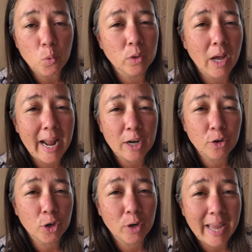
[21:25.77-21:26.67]
will not
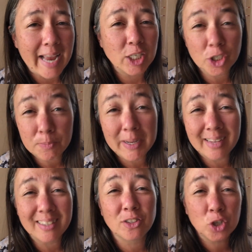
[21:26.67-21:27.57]
enter your gate just
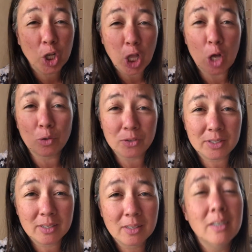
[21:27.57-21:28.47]
because it's
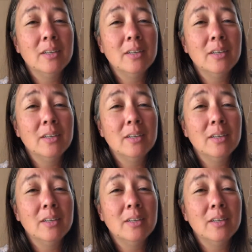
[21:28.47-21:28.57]
closed.